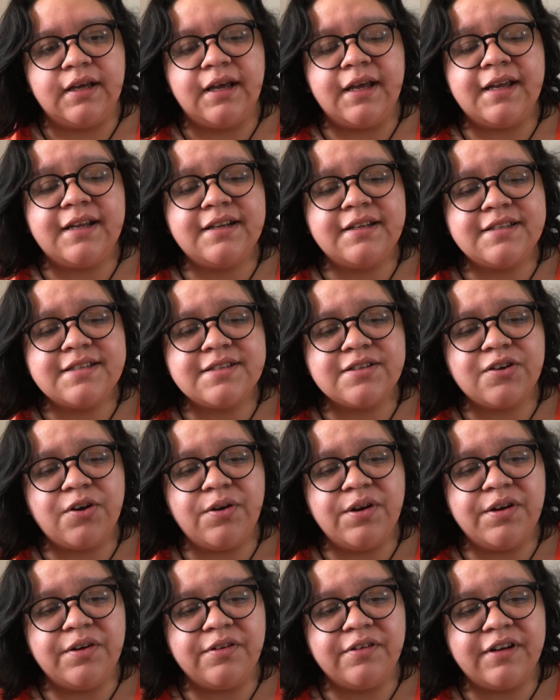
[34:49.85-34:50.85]
And it's
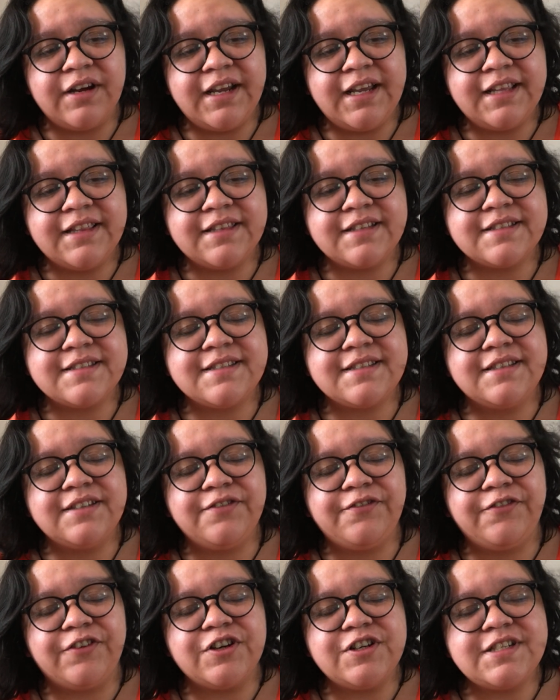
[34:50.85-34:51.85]
going alright. The
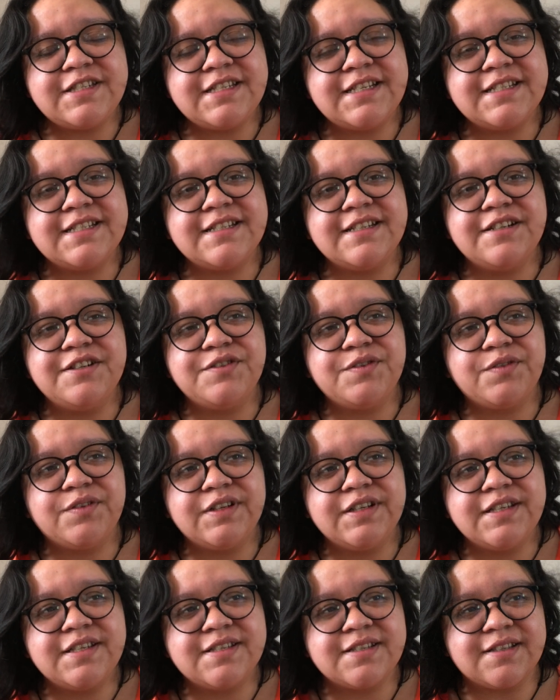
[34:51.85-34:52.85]
first season is
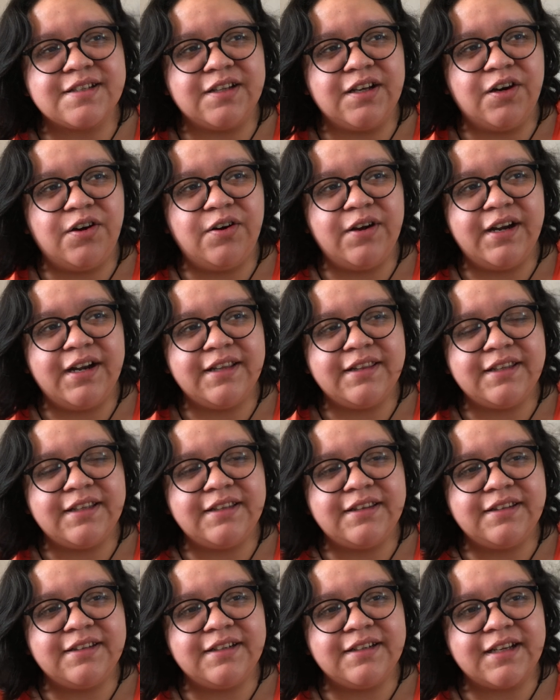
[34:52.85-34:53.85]
really slow, and I think
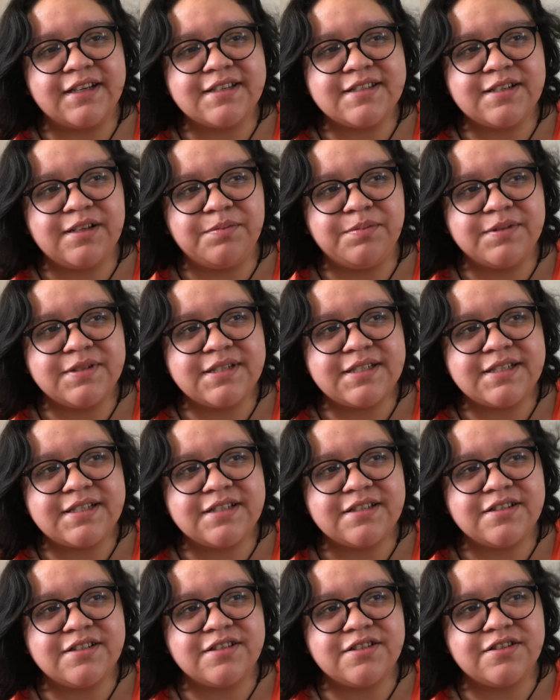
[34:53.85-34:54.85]
the next couple of
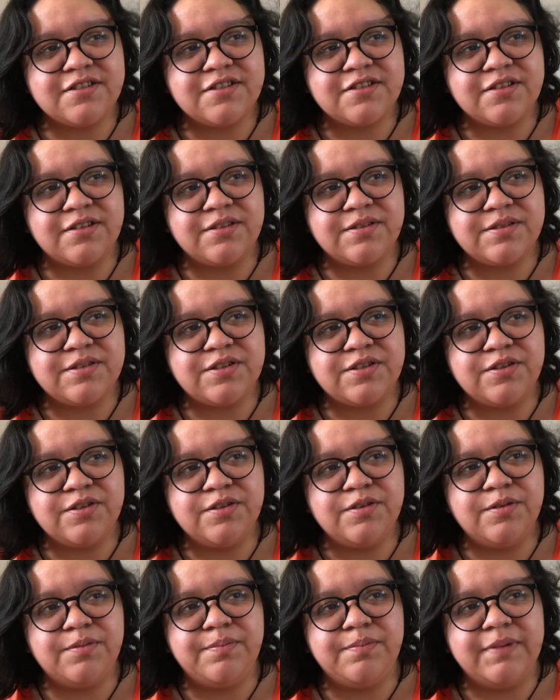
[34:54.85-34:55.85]
seasons are slow
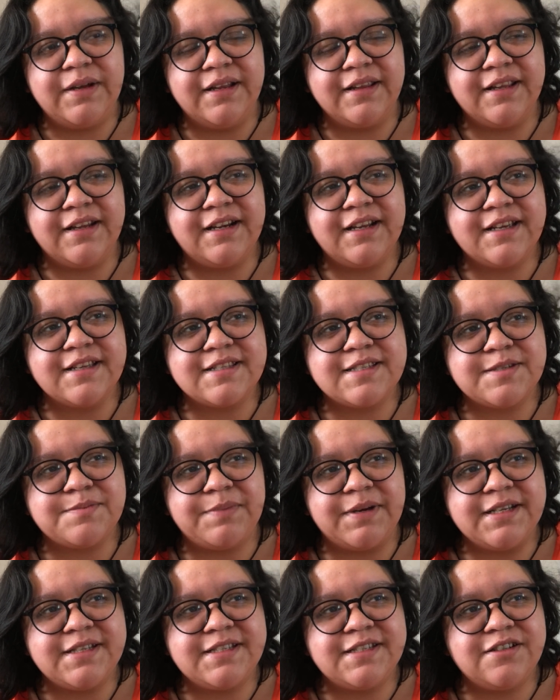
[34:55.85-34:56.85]
too. And then it gets
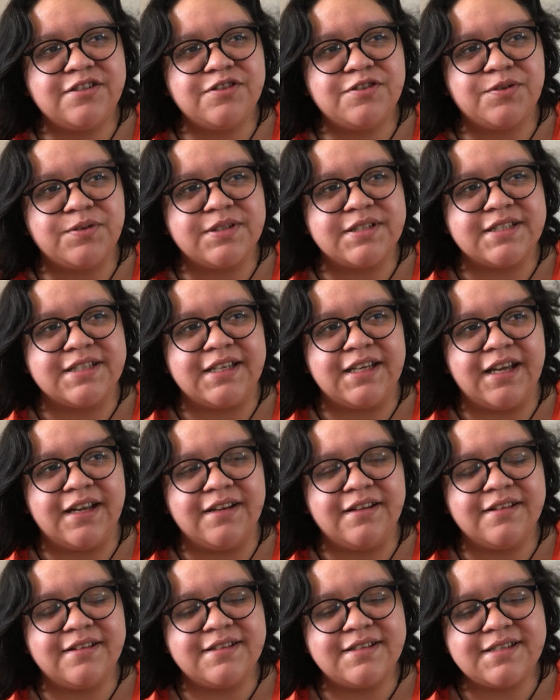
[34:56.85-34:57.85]
spicier towards the end
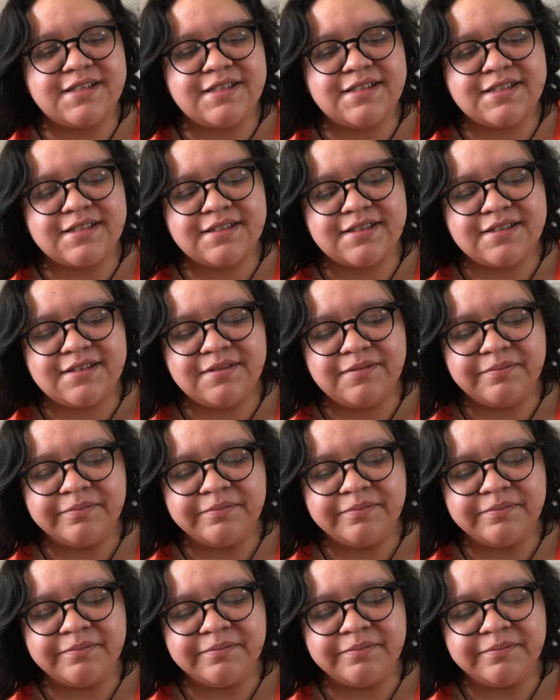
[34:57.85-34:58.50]
of the season.